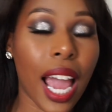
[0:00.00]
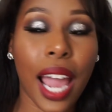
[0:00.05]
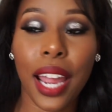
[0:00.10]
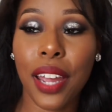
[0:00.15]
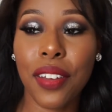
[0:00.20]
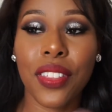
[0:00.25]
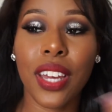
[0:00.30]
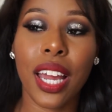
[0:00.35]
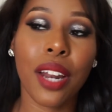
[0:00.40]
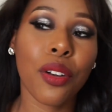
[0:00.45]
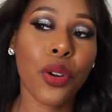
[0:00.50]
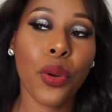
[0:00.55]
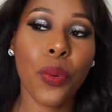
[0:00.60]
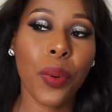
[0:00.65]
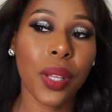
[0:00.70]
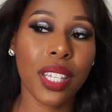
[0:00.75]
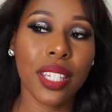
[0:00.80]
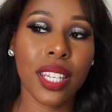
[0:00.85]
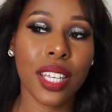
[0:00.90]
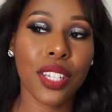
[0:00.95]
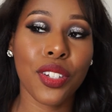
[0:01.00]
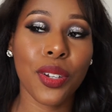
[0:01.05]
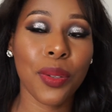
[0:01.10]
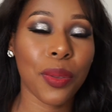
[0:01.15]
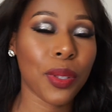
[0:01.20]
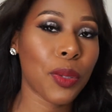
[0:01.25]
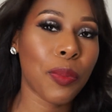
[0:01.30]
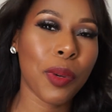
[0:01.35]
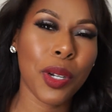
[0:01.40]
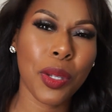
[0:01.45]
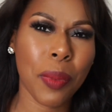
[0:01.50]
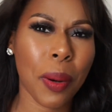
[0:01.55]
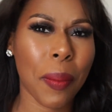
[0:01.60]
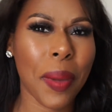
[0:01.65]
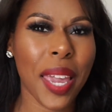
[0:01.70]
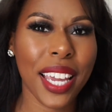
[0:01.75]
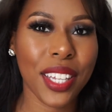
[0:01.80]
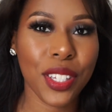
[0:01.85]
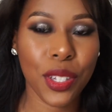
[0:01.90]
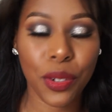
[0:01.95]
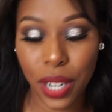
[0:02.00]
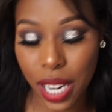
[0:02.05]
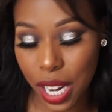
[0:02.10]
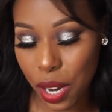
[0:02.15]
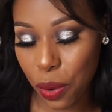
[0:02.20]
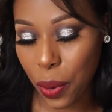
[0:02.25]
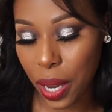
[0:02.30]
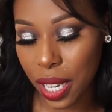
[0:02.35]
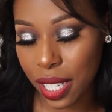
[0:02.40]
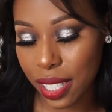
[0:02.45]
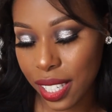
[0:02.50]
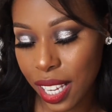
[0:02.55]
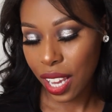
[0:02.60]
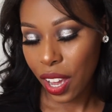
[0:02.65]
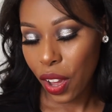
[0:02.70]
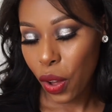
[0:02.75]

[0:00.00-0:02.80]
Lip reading: I don't know what this has to do with the Spurs, but I'm gonna answer it anyways.